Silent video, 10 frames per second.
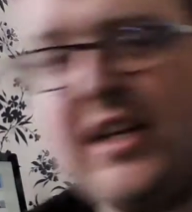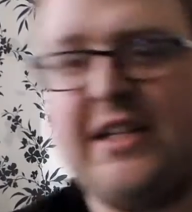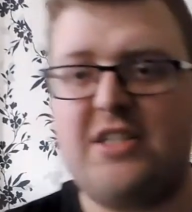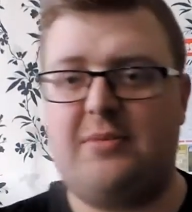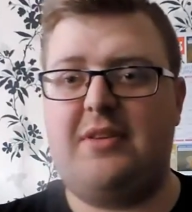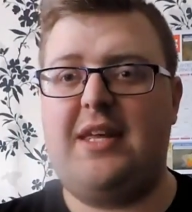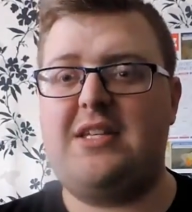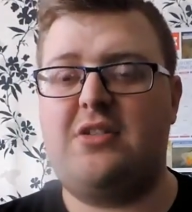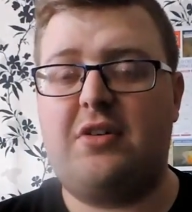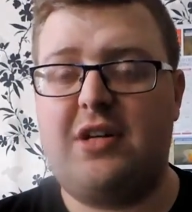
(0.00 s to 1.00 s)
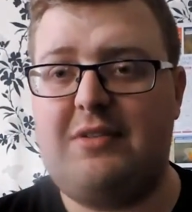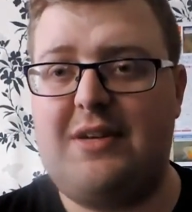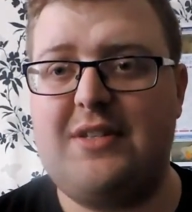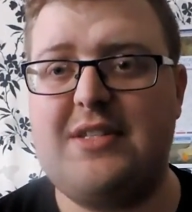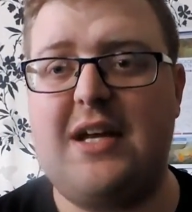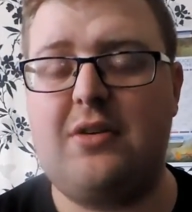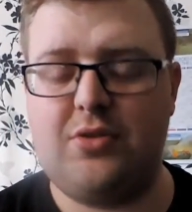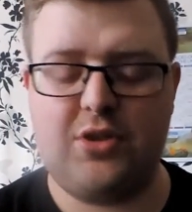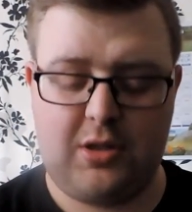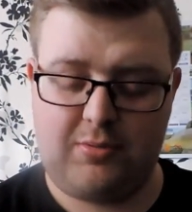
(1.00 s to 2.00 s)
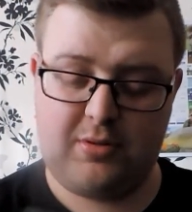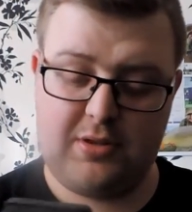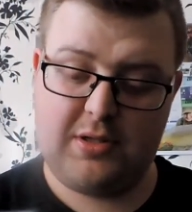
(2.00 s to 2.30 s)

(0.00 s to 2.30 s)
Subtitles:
seen some of these knocking around the tackle shop.